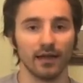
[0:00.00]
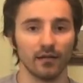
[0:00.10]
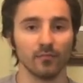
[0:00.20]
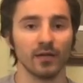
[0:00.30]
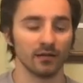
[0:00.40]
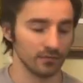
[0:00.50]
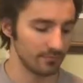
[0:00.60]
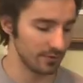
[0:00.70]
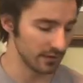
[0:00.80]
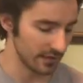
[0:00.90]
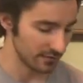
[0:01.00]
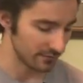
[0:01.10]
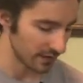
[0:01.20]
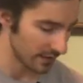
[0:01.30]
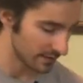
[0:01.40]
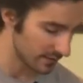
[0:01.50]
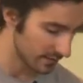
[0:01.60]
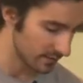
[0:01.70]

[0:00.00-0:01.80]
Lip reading: helmet, belay device,